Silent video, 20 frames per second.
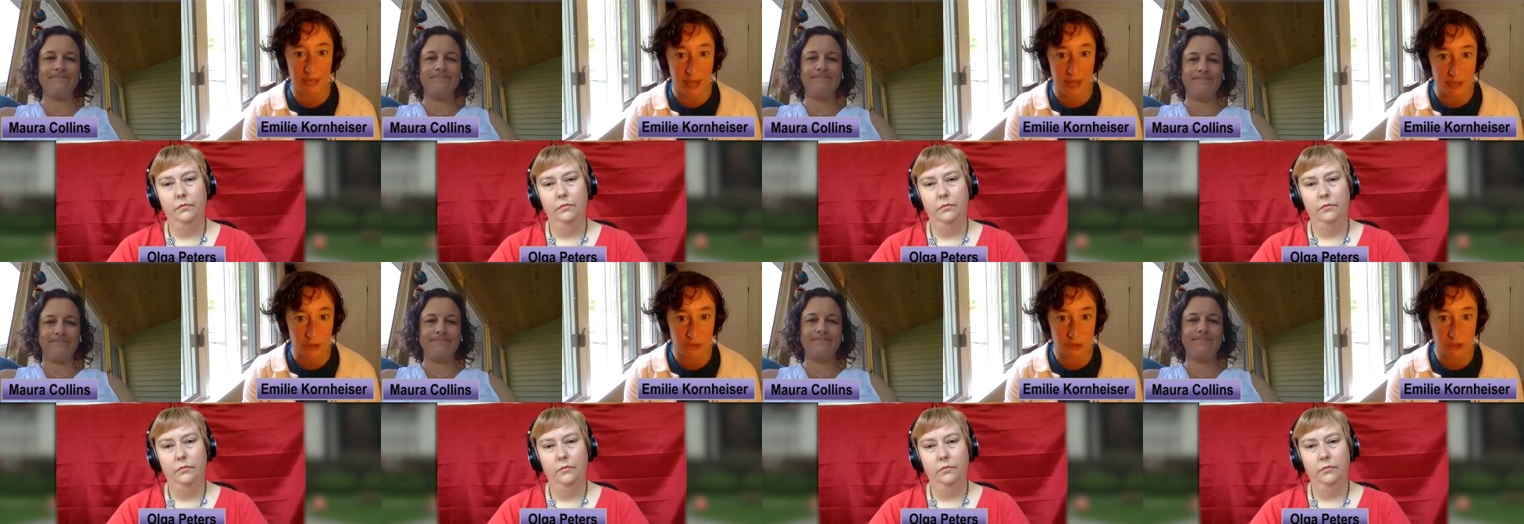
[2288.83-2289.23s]

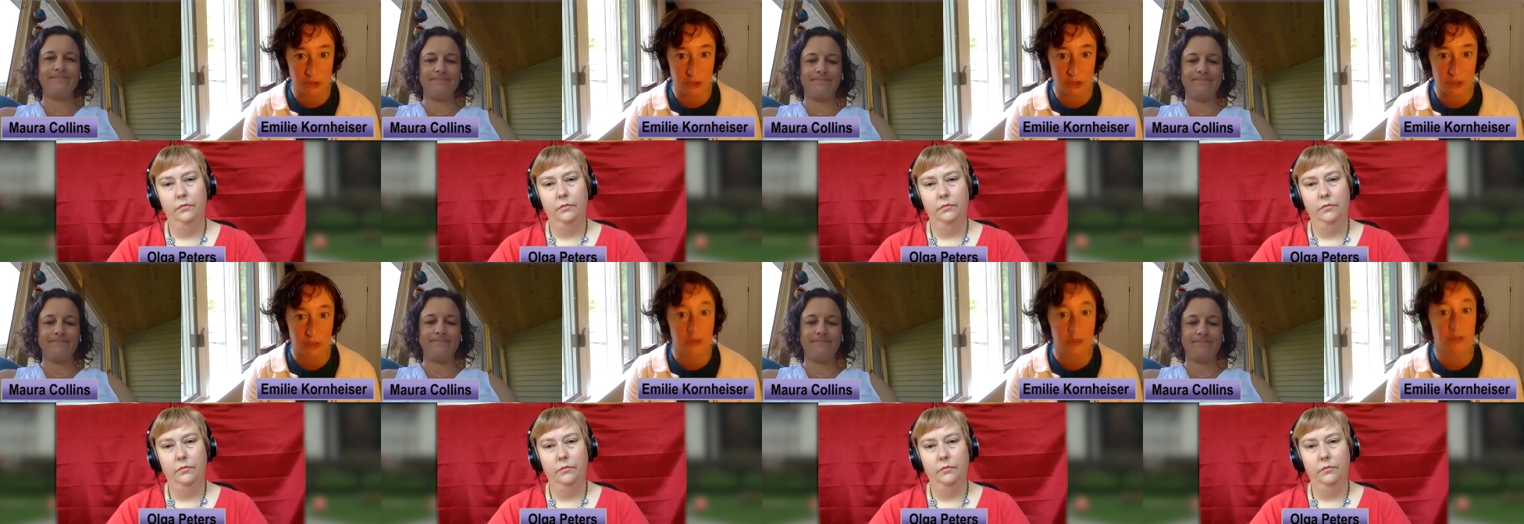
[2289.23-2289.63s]
Speaker 1: tax
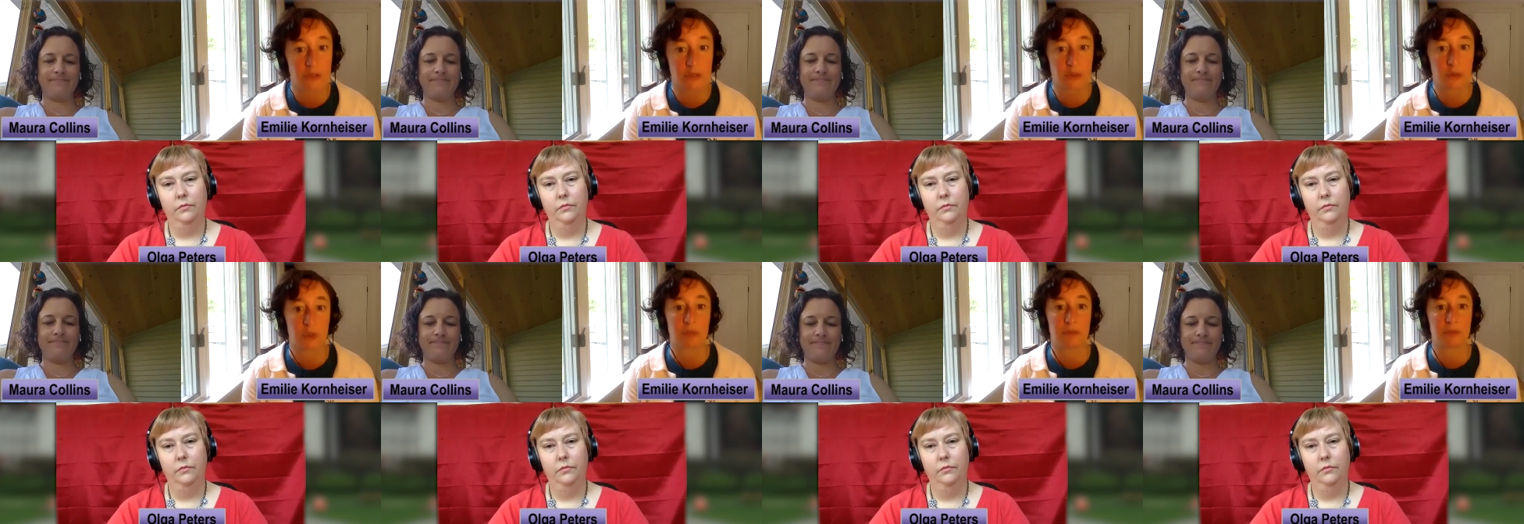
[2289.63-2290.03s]
returns,
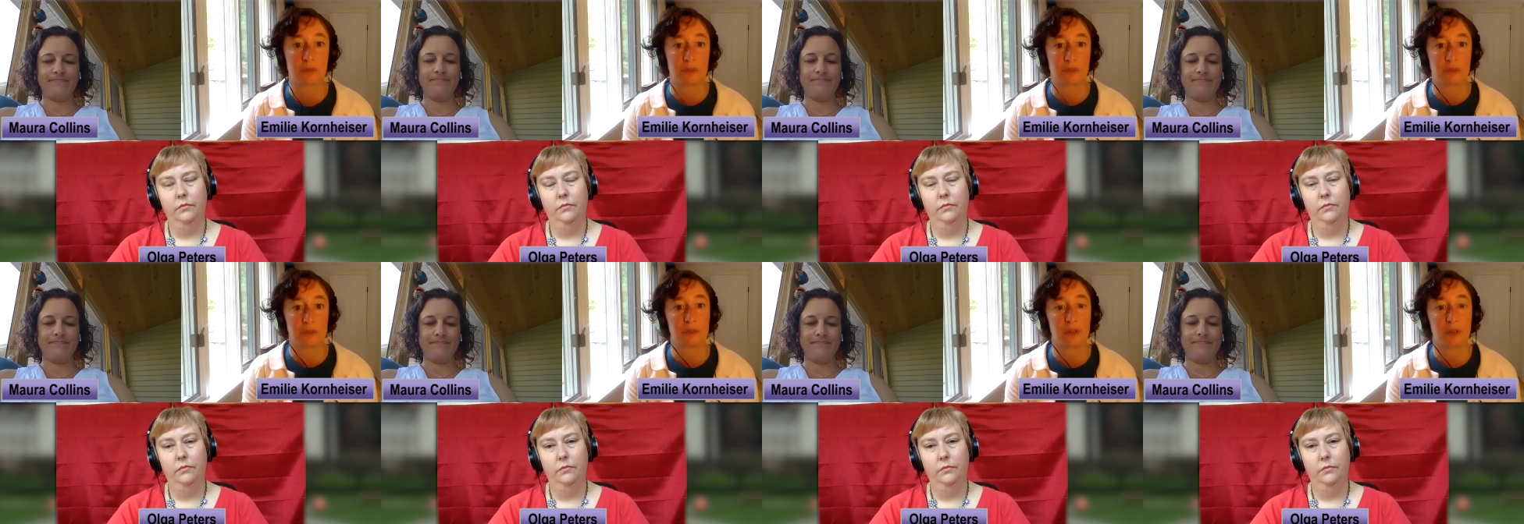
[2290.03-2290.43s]
sort of
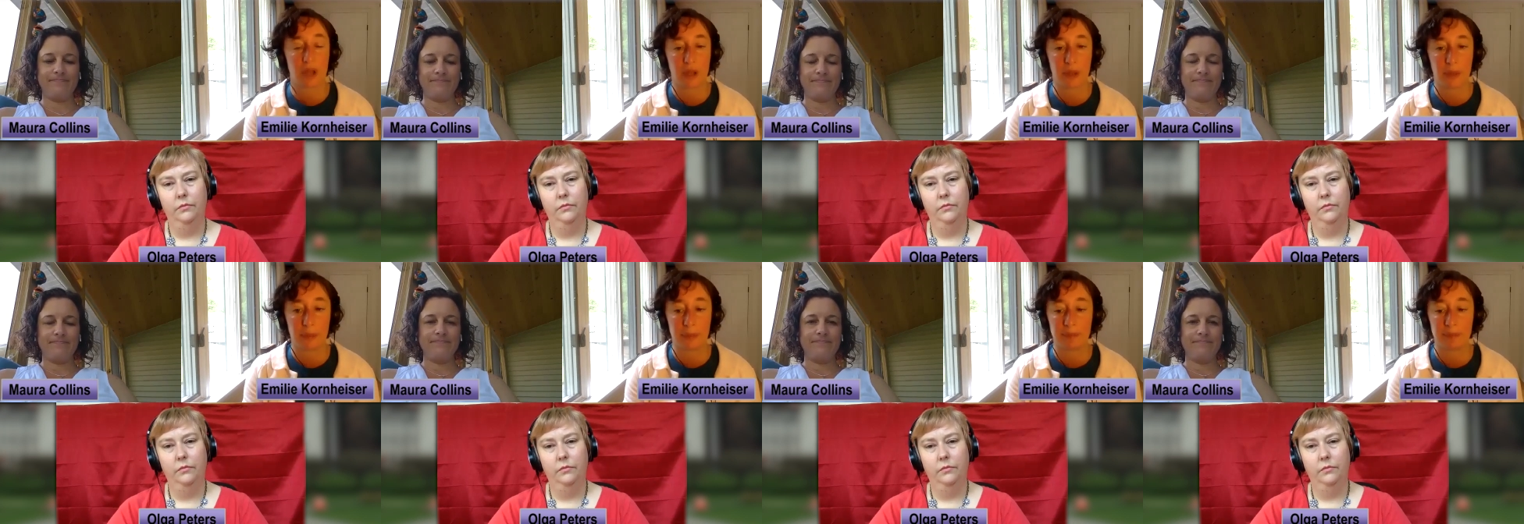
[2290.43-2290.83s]

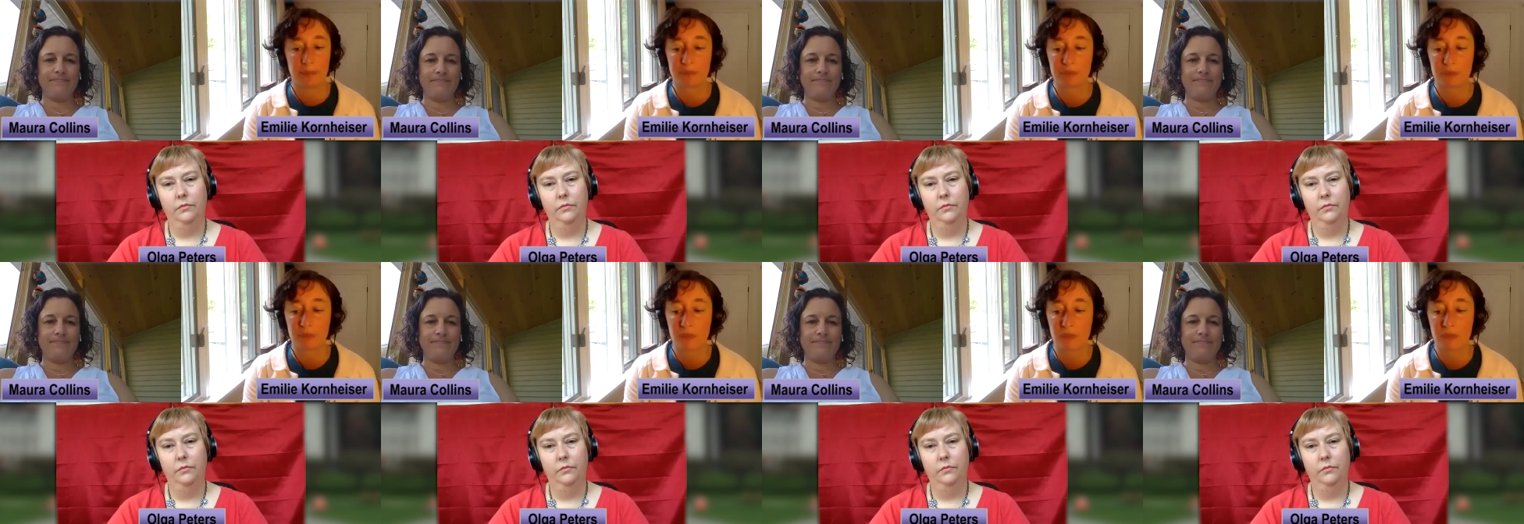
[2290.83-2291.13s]
um,